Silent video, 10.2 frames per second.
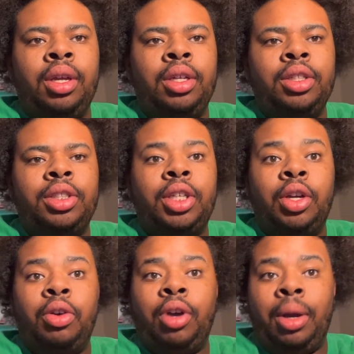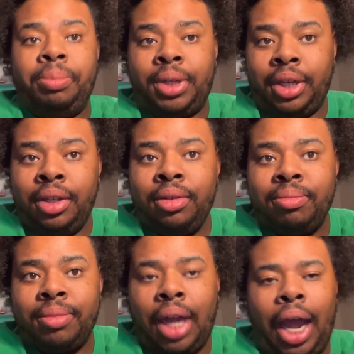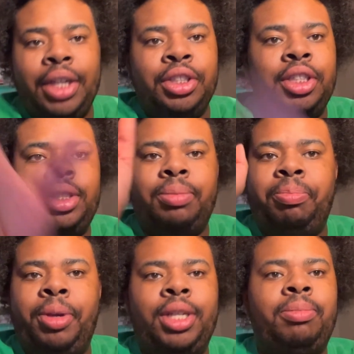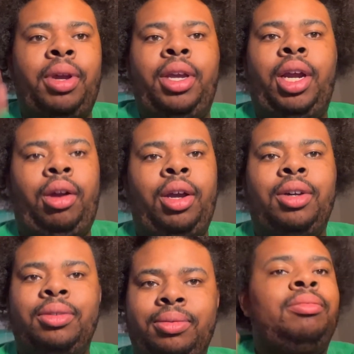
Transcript: So, update. I just picked my hair out.